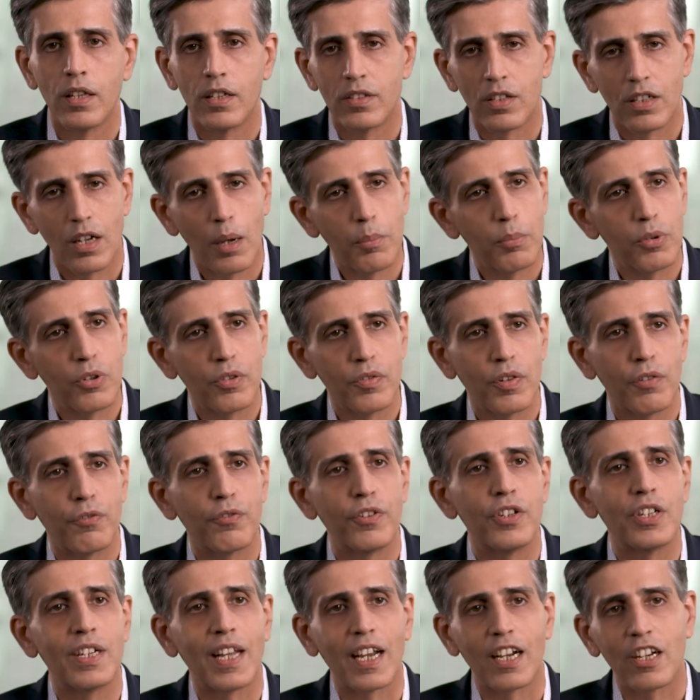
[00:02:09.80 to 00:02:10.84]
There's a number of
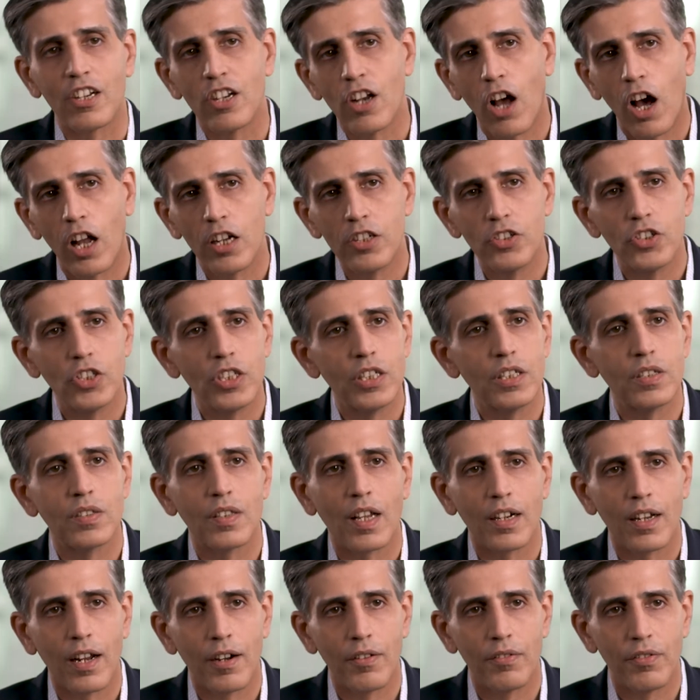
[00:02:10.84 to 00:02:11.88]
different technologies
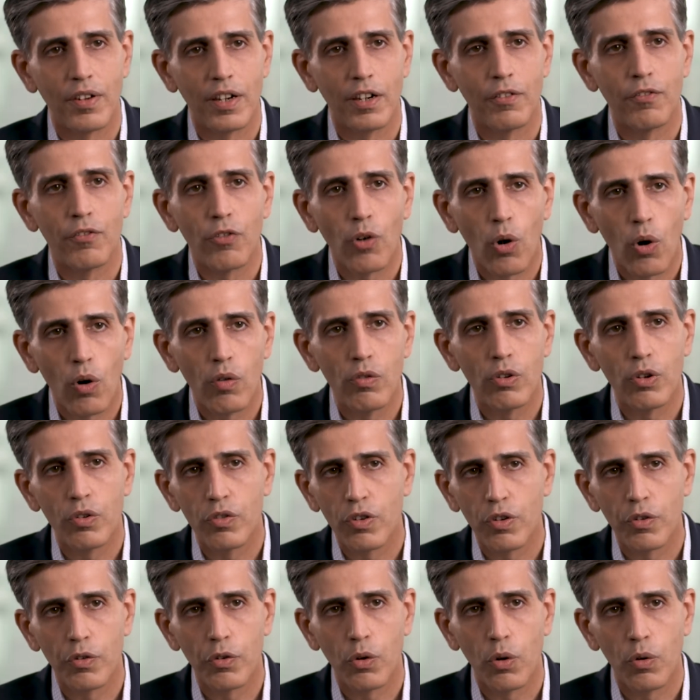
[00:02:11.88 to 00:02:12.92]
that have evolved
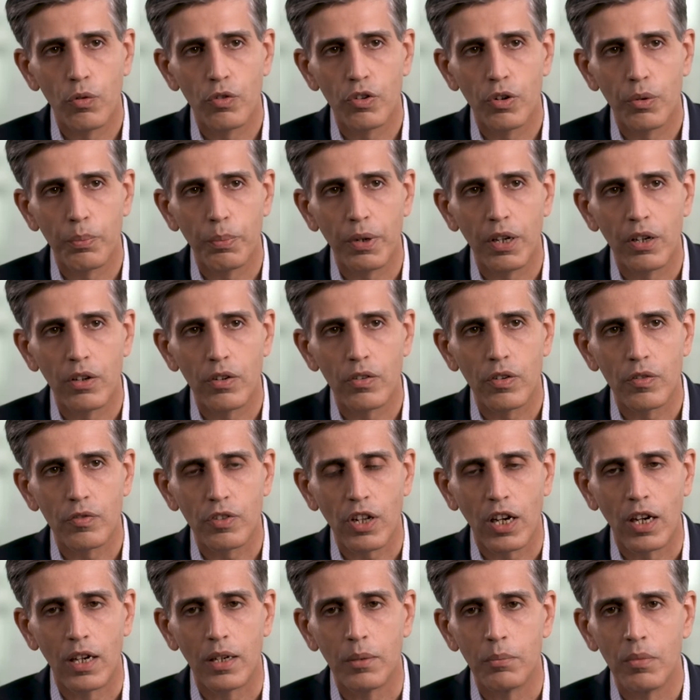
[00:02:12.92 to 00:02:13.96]
over a period of
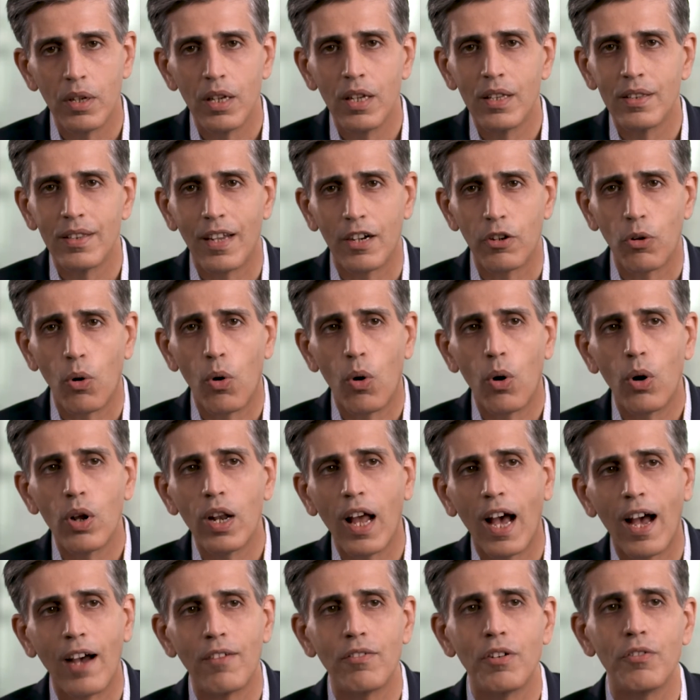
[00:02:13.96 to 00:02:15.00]
time that all
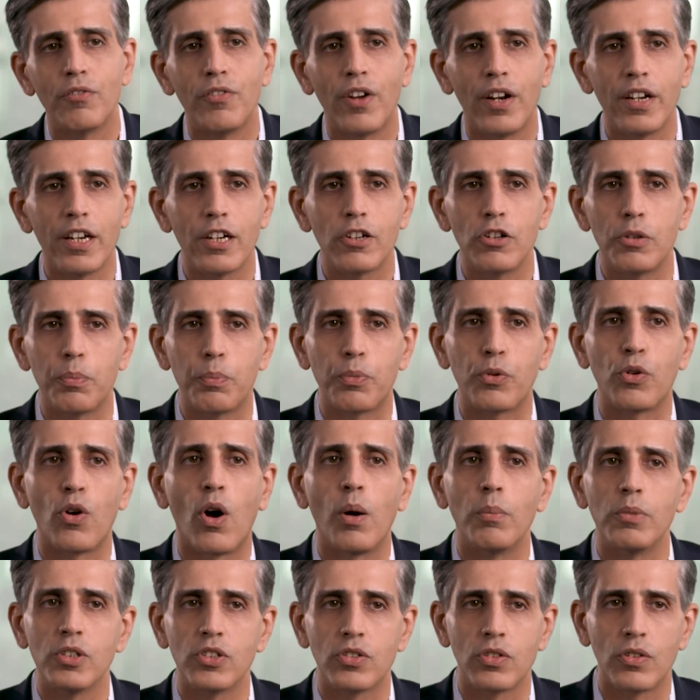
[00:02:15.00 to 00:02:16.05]
have a very good
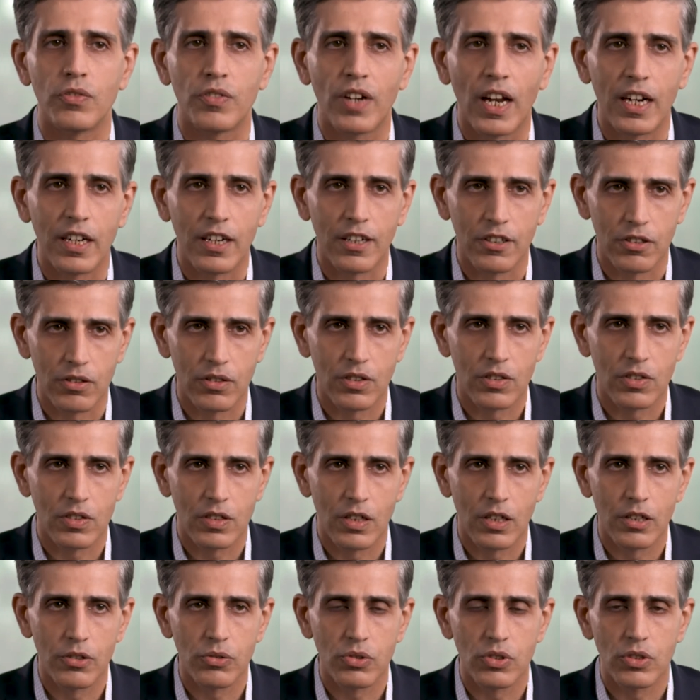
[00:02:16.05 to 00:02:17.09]
promise of getting to this
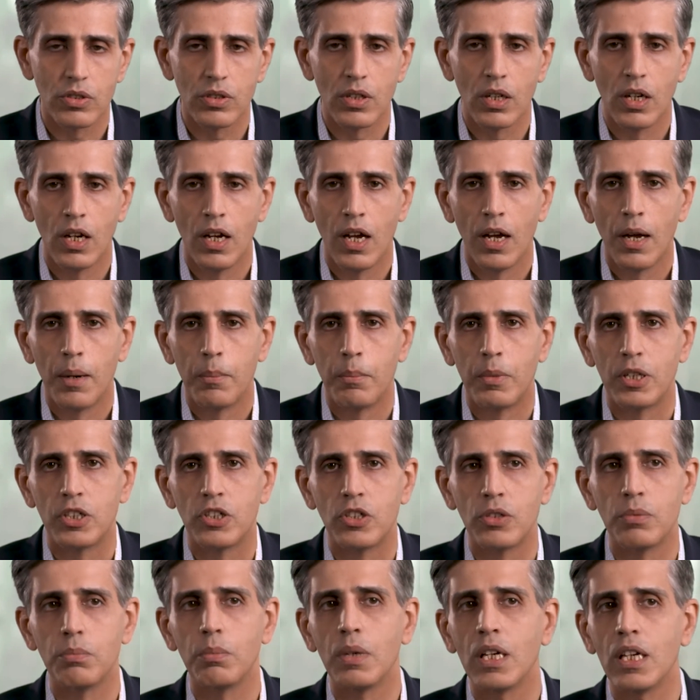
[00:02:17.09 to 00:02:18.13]
solution.
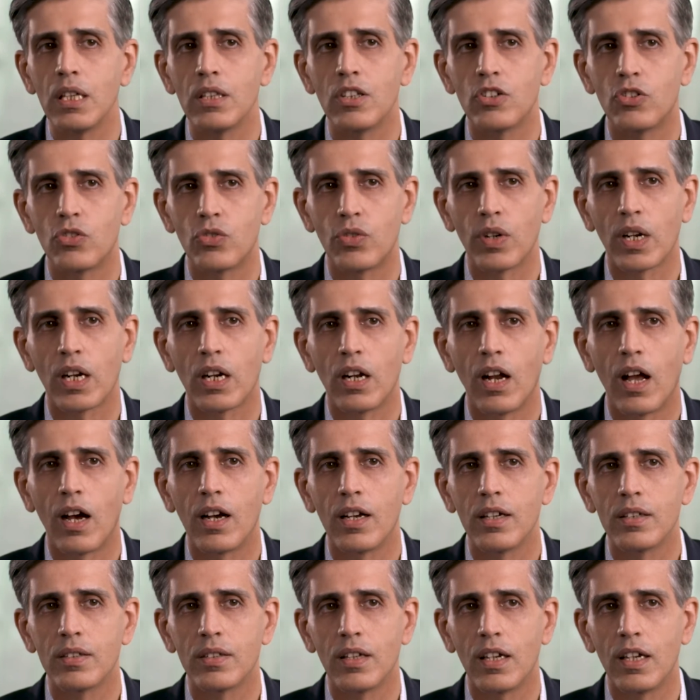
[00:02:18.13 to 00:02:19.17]
But to me, the trick
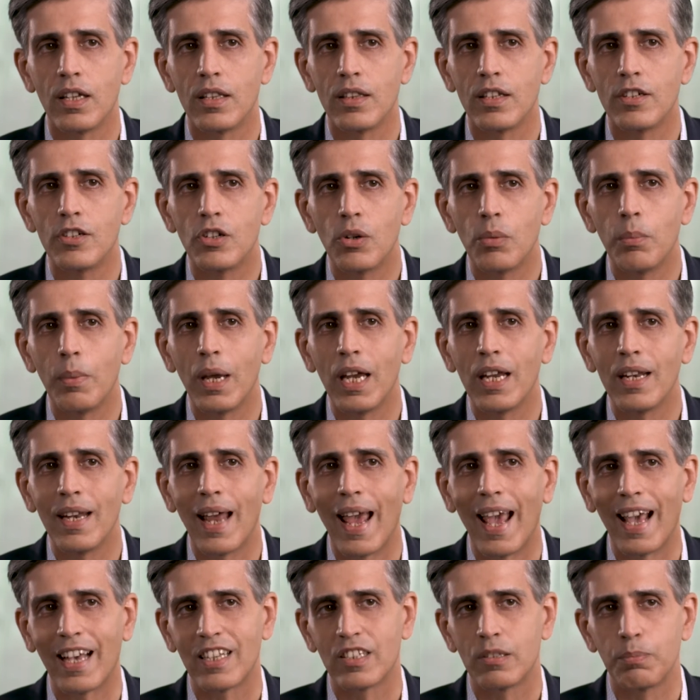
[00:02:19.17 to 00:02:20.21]
lies in the domain
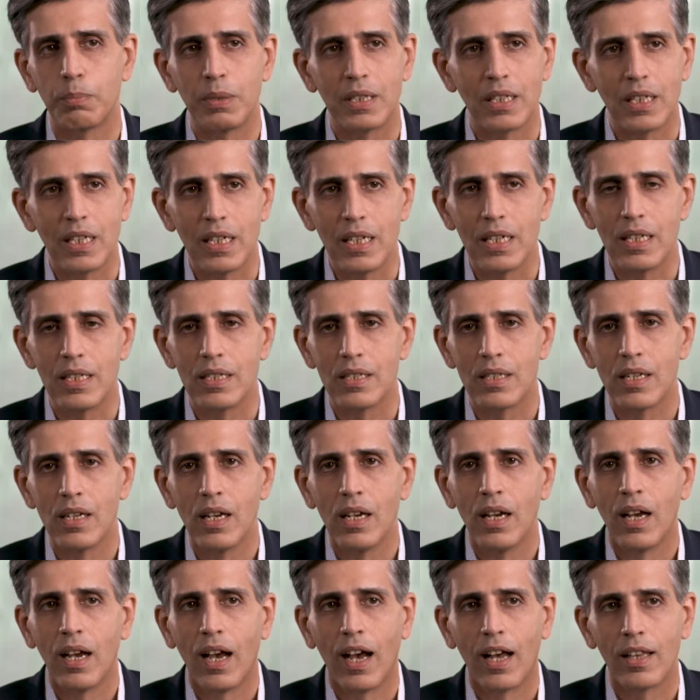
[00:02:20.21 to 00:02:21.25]
expertise
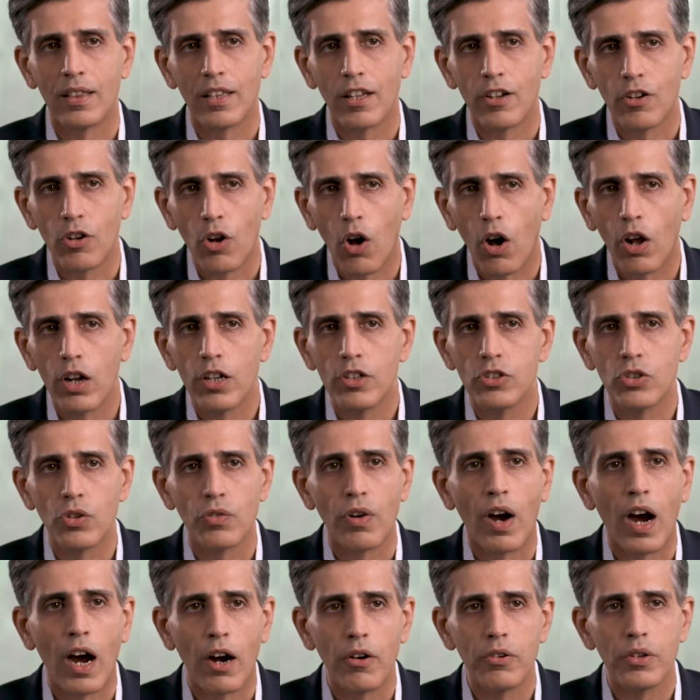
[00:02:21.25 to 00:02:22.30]
and the knowledge
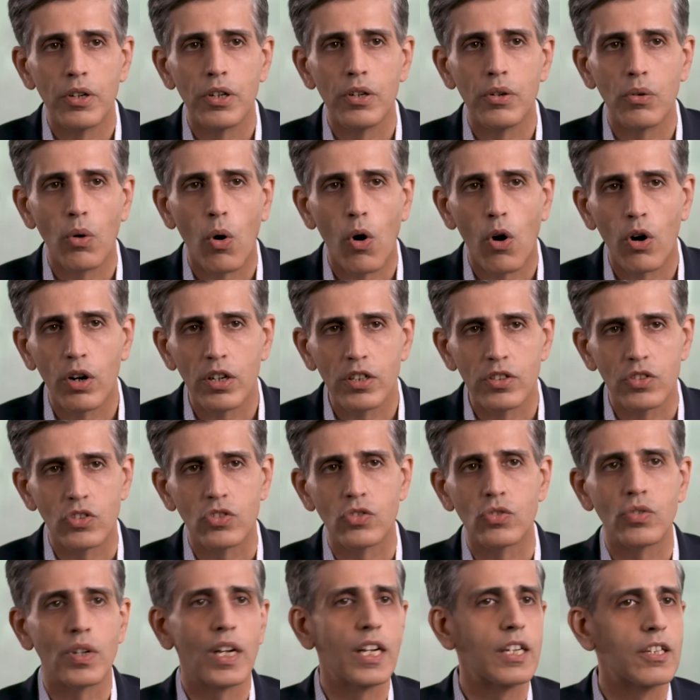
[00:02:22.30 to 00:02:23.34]
of how do you
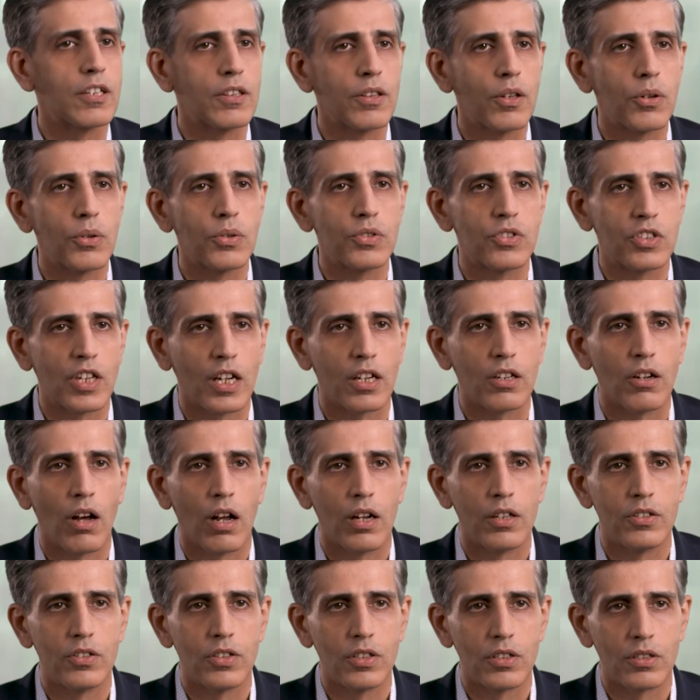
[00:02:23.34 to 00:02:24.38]
orchestrate those
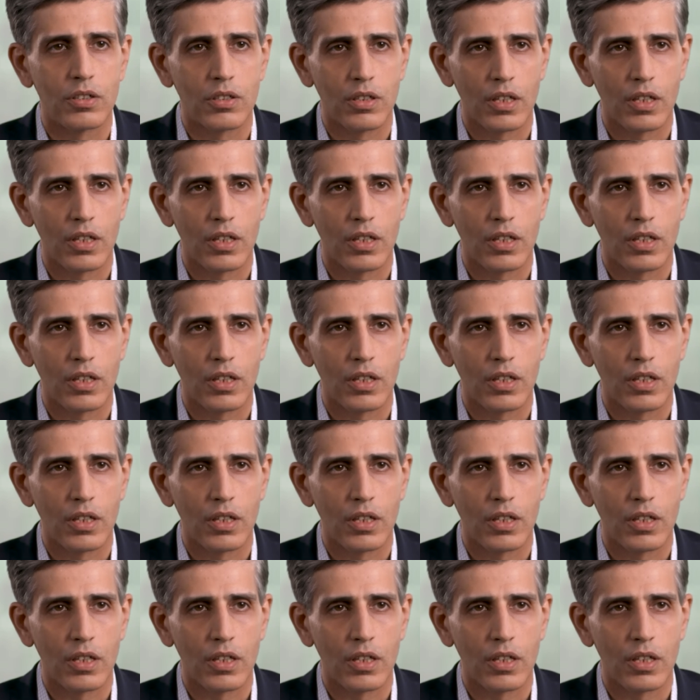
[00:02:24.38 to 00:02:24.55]
technologies